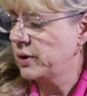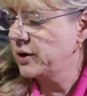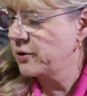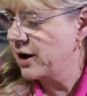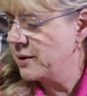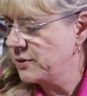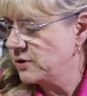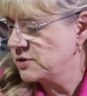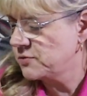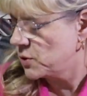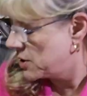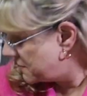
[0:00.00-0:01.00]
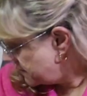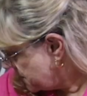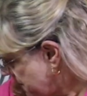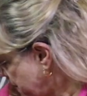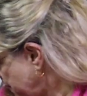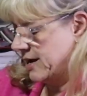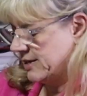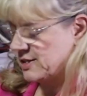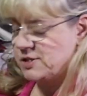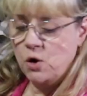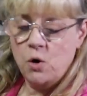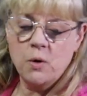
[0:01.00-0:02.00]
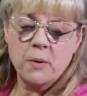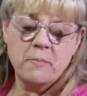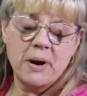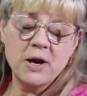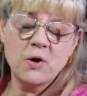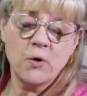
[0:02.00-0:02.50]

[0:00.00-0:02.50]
what I grabbed those for. Okay, so my